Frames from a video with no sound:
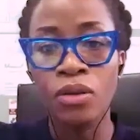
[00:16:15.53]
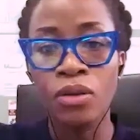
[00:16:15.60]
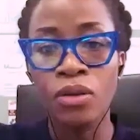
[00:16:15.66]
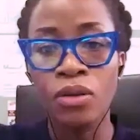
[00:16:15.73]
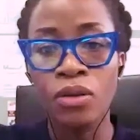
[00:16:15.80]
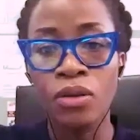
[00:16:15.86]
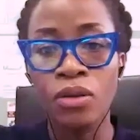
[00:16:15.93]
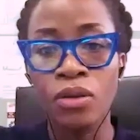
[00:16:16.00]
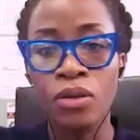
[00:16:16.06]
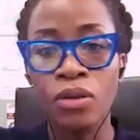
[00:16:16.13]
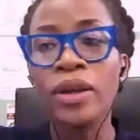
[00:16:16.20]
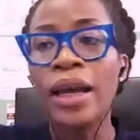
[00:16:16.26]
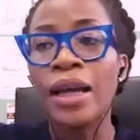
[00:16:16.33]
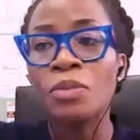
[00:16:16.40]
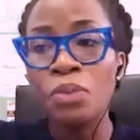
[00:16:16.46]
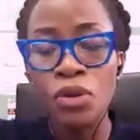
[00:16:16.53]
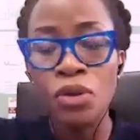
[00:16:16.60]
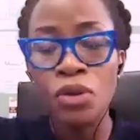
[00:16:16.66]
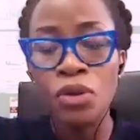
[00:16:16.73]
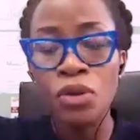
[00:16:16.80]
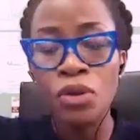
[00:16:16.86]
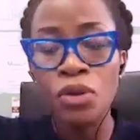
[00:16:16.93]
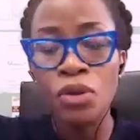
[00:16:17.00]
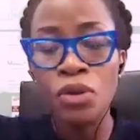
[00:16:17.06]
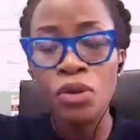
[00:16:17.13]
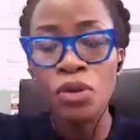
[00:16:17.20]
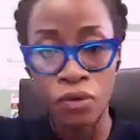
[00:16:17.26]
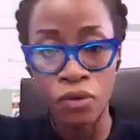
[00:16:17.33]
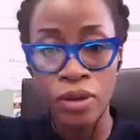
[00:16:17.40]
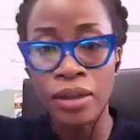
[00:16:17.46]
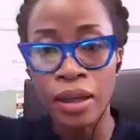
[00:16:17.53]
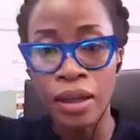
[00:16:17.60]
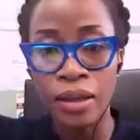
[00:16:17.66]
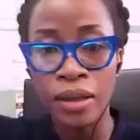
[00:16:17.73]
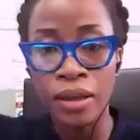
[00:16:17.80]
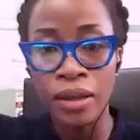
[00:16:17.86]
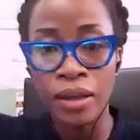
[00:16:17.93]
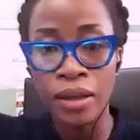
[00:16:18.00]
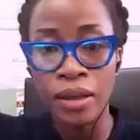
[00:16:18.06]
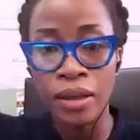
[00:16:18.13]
You know, God has put you here for a reason.